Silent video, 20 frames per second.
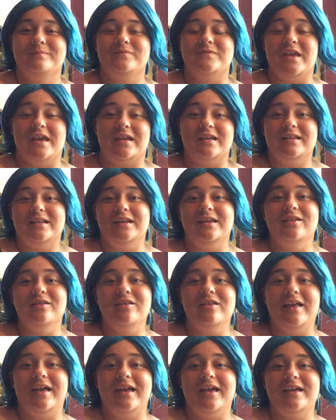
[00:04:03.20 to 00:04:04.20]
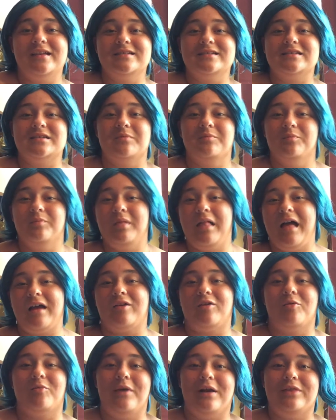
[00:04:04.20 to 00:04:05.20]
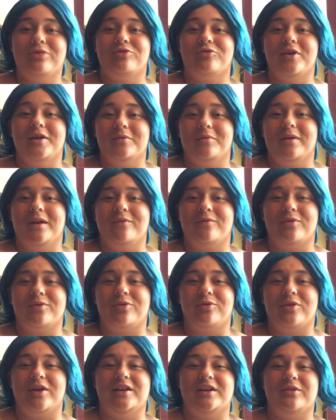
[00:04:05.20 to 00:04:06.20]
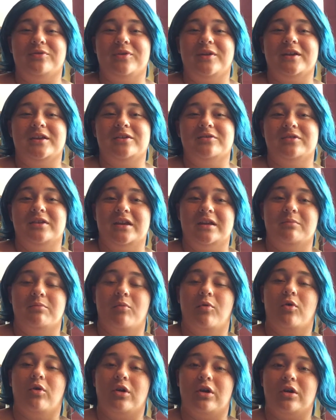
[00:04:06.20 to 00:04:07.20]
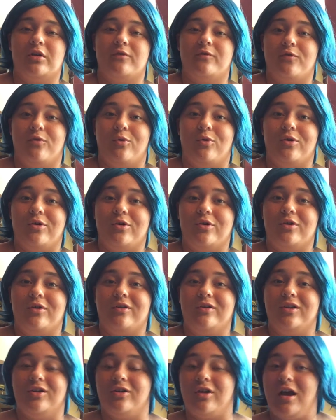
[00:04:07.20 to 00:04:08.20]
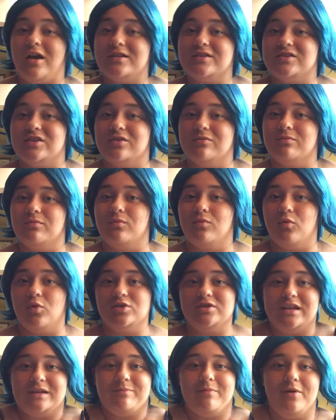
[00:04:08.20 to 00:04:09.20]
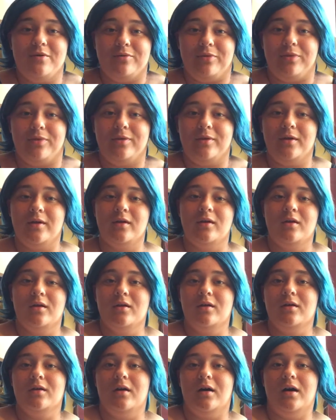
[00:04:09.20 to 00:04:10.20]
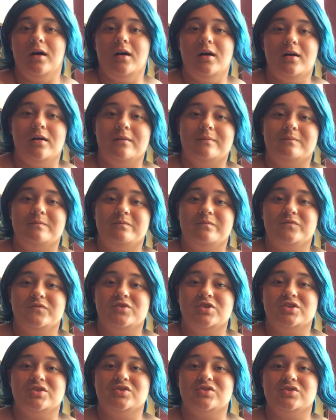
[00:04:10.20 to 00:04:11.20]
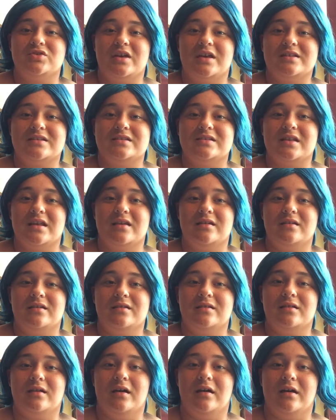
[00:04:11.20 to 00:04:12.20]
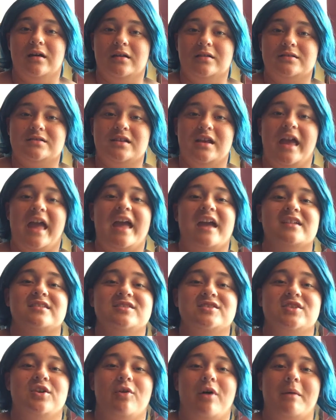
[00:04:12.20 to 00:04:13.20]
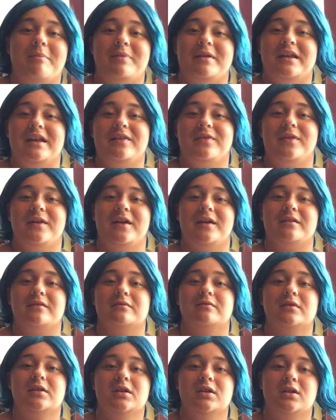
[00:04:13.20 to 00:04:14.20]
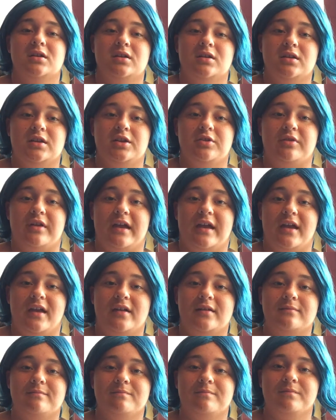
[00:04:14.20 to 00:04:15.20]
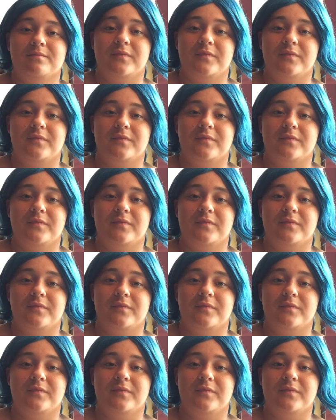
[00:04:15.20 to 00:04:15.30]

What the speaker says: Take a needle and some black or white thread, whatever thread you think you'd need more for your costume. Or take both. Just as to hand sew up anything you can.